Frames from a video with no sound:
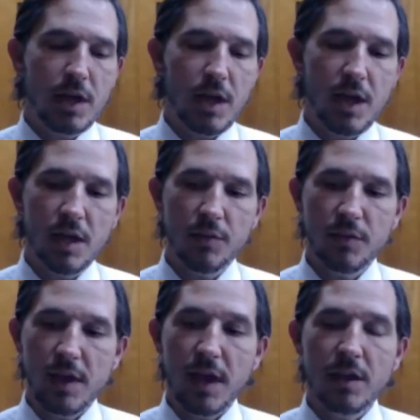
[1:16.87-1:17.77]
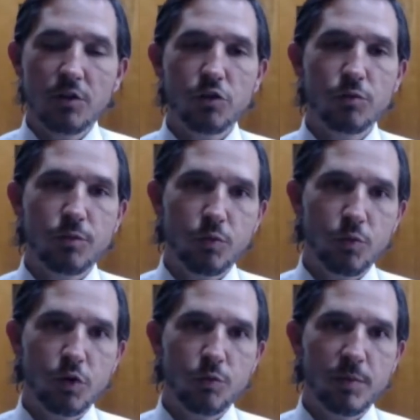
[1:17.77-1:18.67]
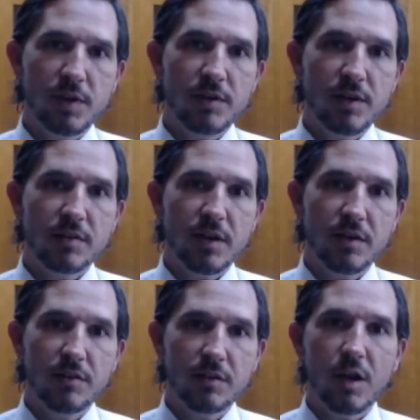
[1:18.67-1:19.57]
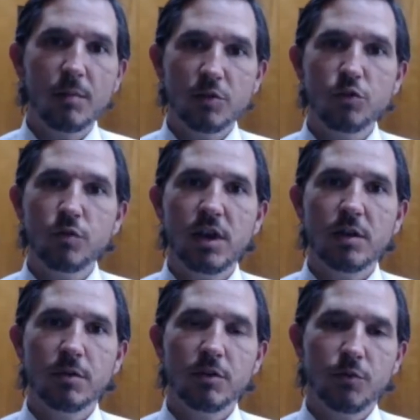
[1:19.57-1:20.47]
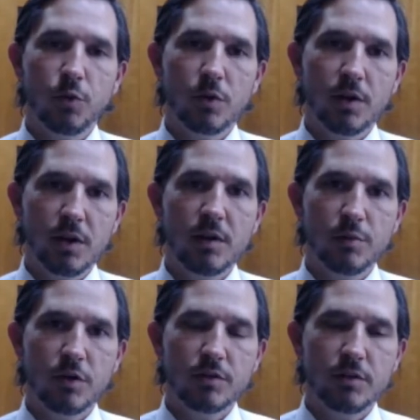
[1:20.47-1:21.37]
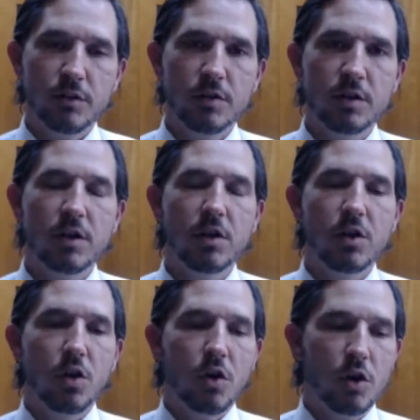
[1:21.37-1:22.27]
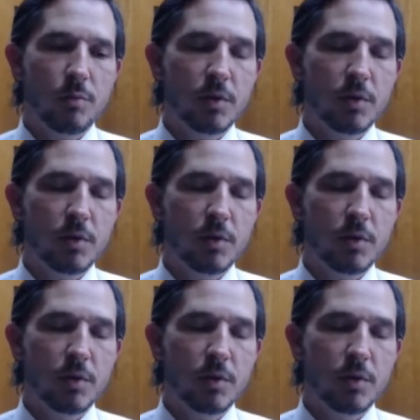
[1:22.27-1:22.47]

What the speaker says: And the A group will be designated to come to campus for in-person learning on